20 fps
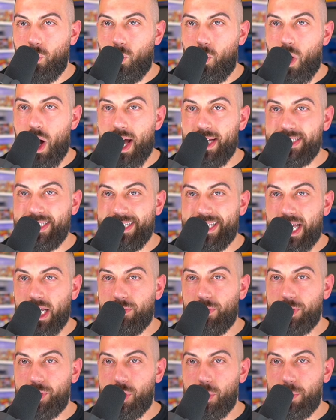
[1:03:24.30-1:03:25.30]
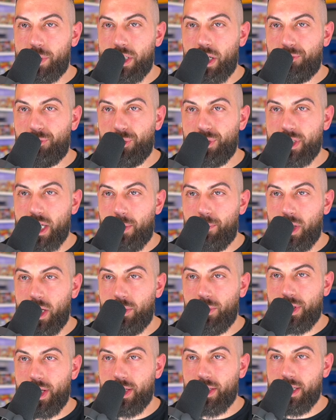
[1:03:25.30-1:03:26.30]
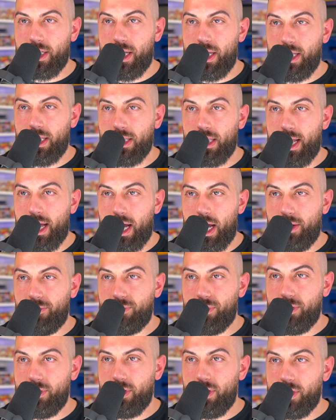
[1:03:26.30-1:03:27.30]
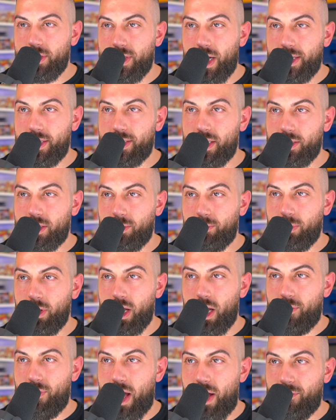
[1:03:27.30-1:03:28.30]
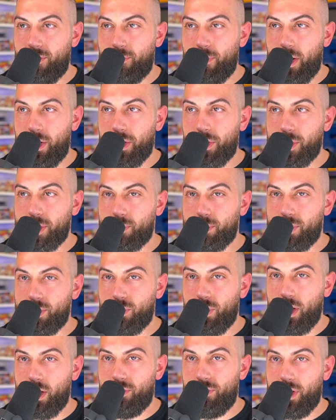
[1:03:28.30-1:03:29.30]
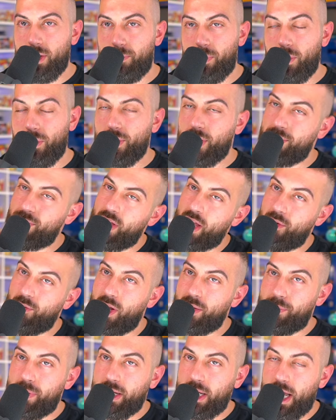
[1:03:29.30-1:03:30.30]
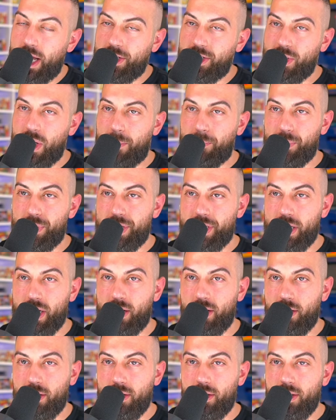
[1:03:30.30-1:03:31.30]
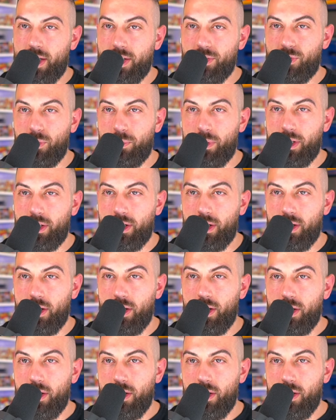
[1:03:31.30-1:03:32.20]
YZ, thank you for the super chat. First time being able to catch a live. So to send some love. Have a Merry Christmas, Rev and Poke. Hey, right back at you. I appreciate it. Thanks for being here.